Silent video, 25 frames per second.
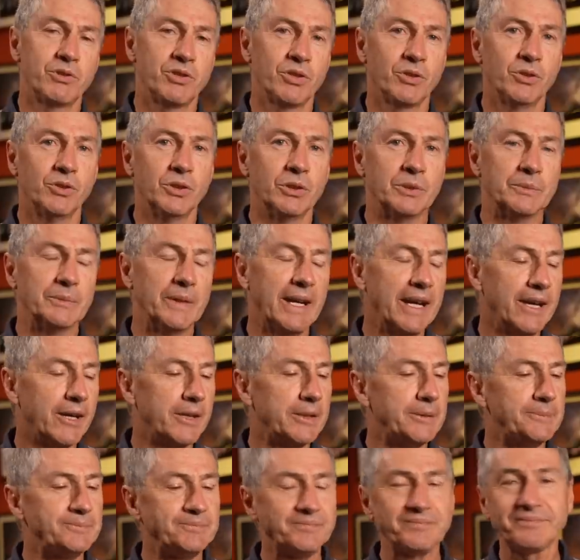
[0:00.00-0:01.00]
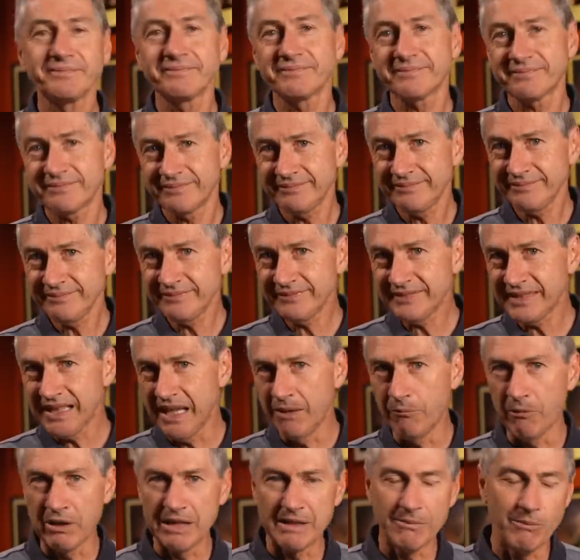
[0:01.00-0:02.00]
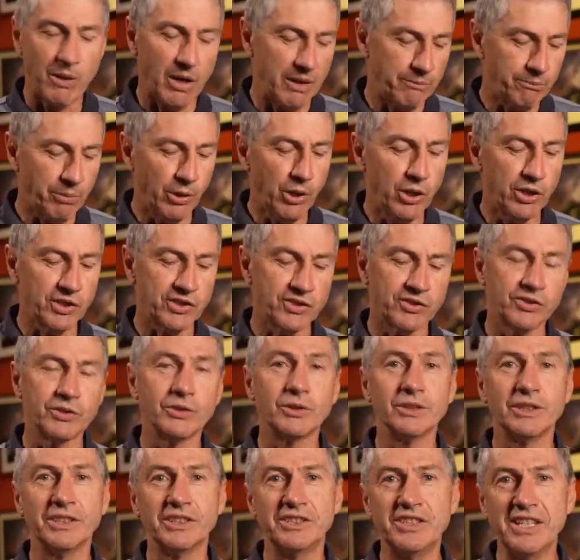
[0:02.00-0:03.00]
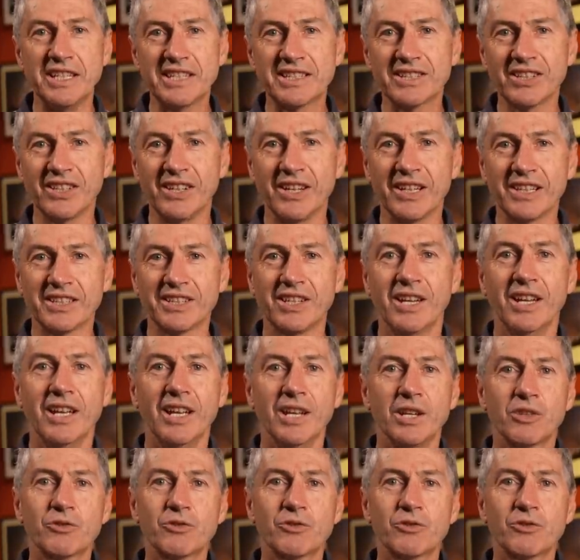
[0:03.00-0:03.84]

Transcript: sure. And one of my personal dislikes,